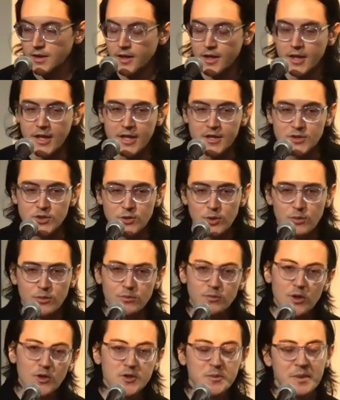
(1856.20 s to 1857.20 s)
And so
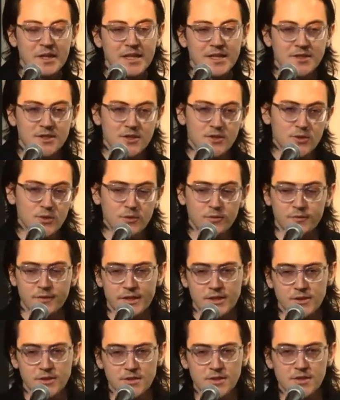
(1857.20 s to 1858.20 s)
Rosebank is a new
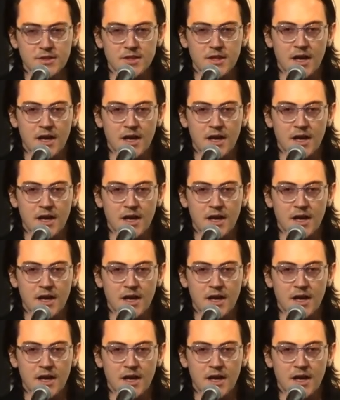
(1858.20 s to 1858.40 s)
field.